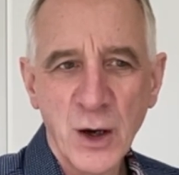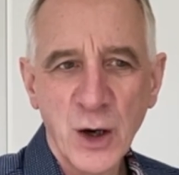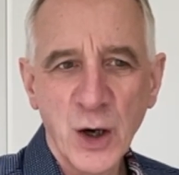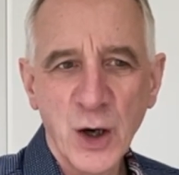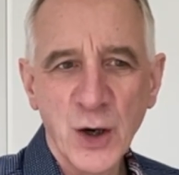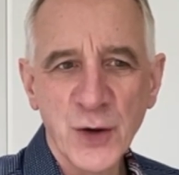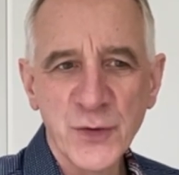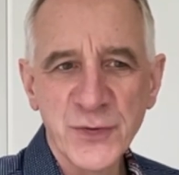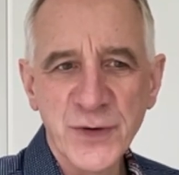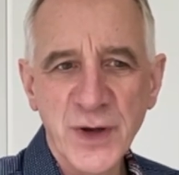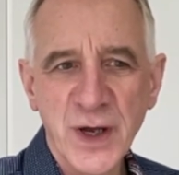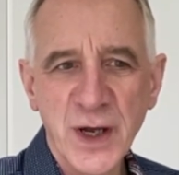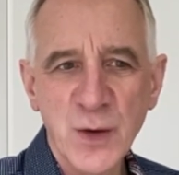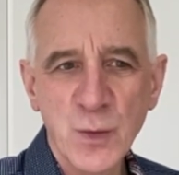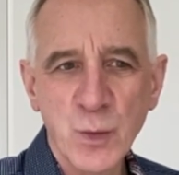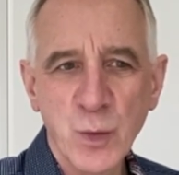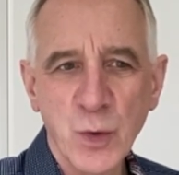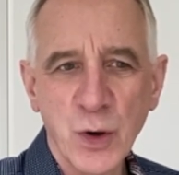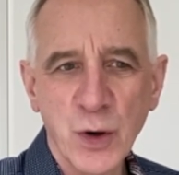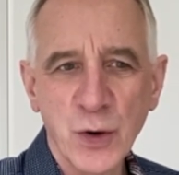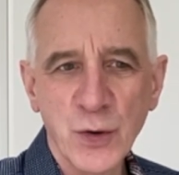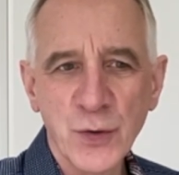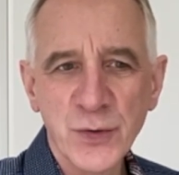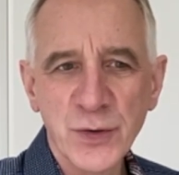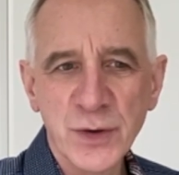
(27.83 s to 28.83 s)
On day
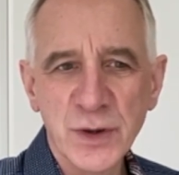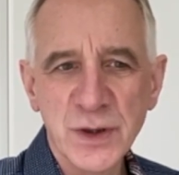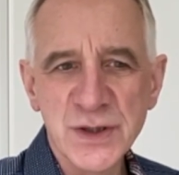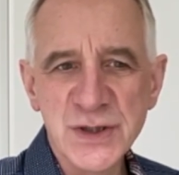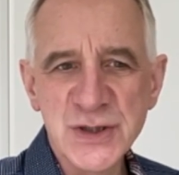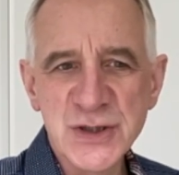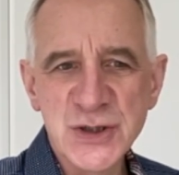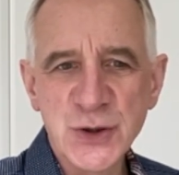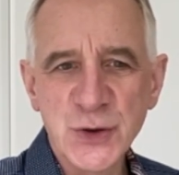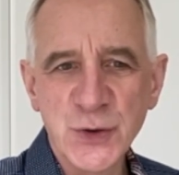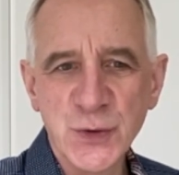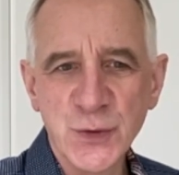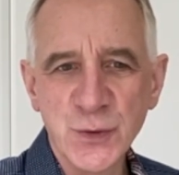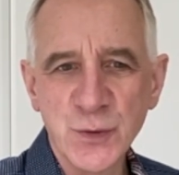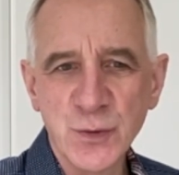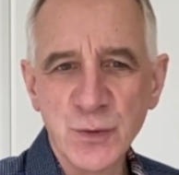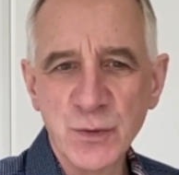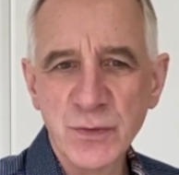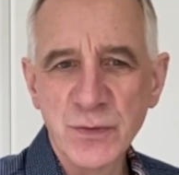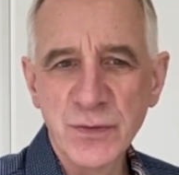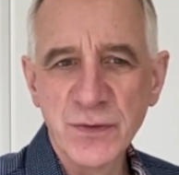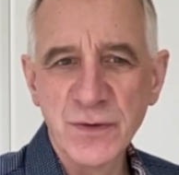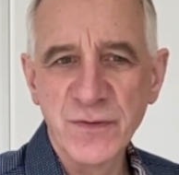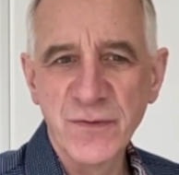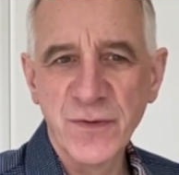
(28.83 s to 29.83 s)
1 and 2,
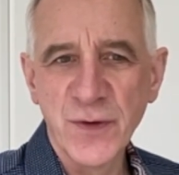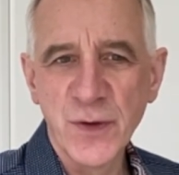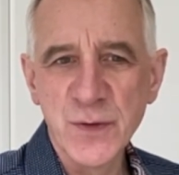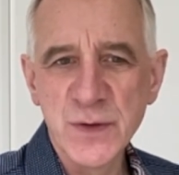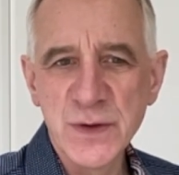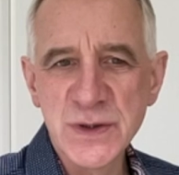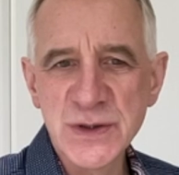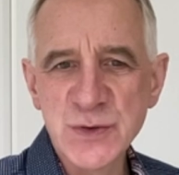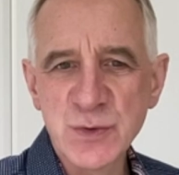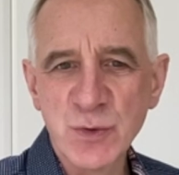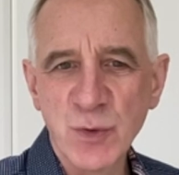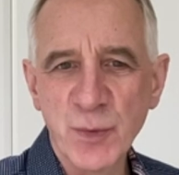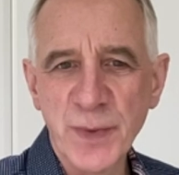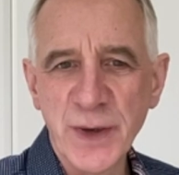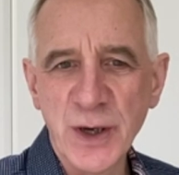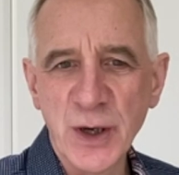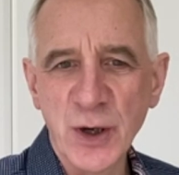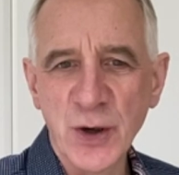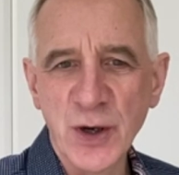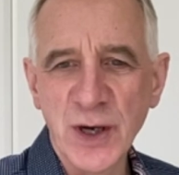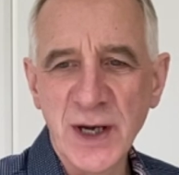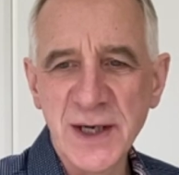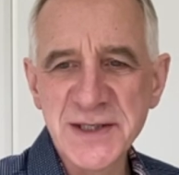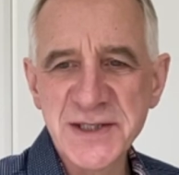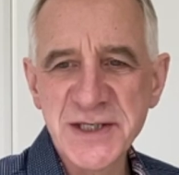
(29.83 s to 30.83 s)
the focus will be
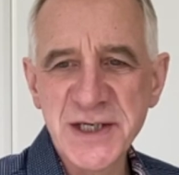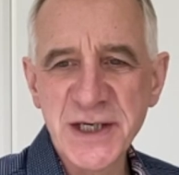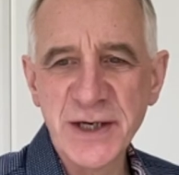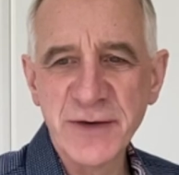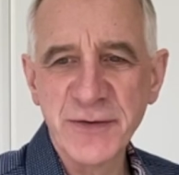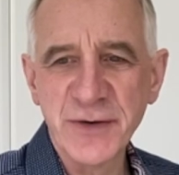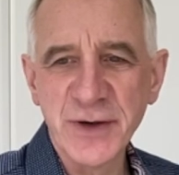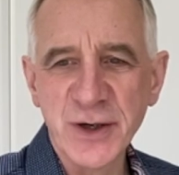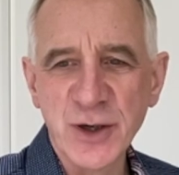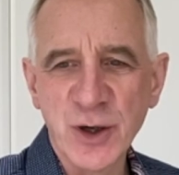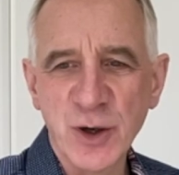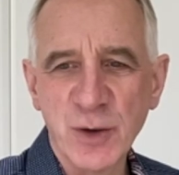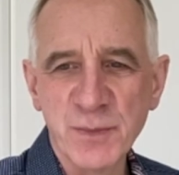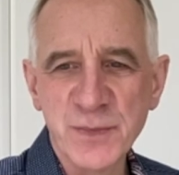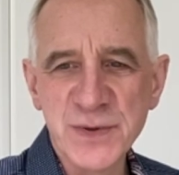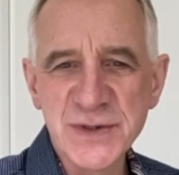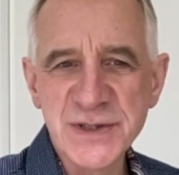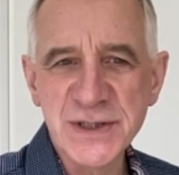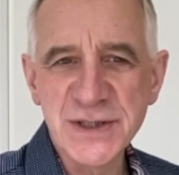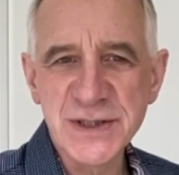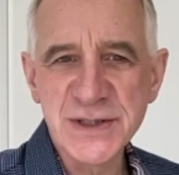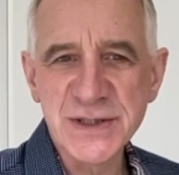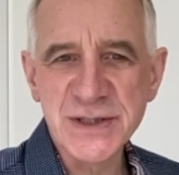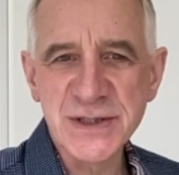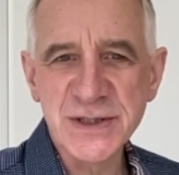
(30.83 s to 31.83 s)
on anterior
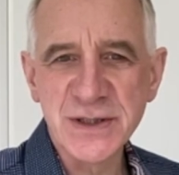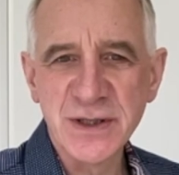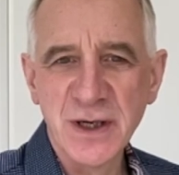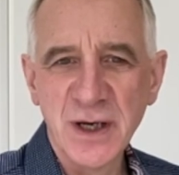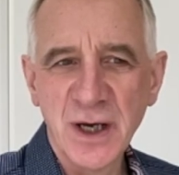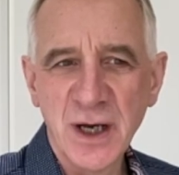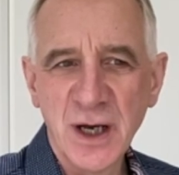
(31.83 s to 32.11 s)
composites.